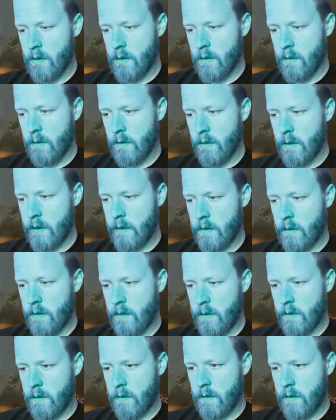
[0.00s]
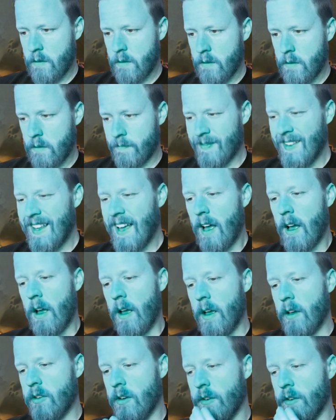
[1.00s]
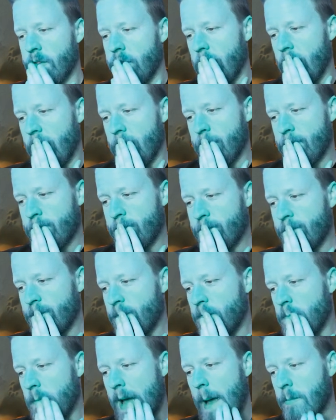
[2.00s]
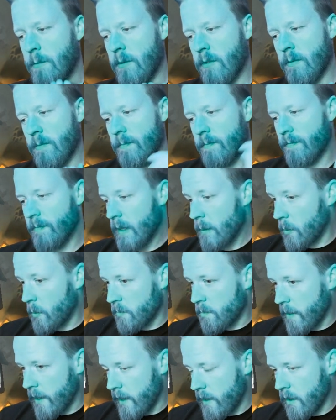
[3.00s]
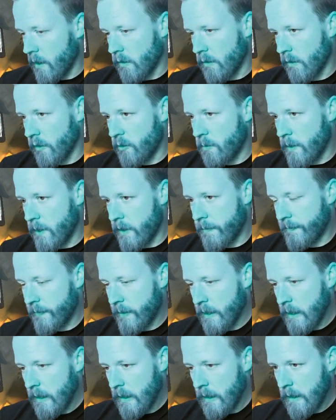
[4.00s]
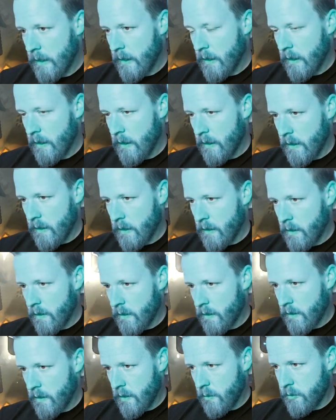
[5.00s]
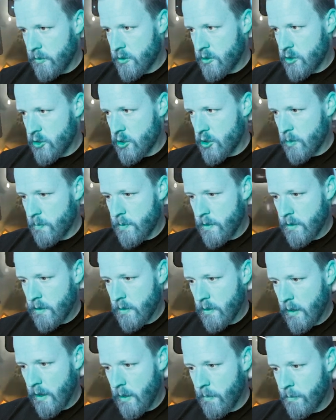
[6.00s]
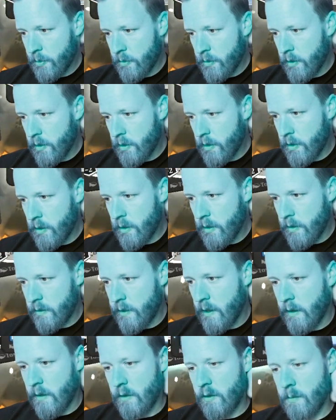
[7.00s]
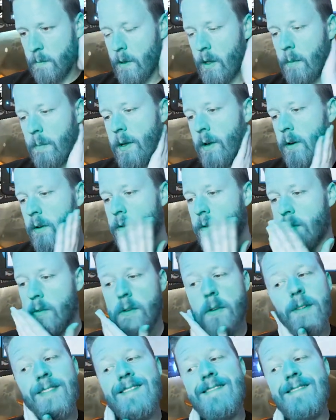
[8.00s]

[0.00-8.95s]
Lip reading: So let's... I should have mapped with my colorless mana. That was stupid. Emperor is getting spell pierced.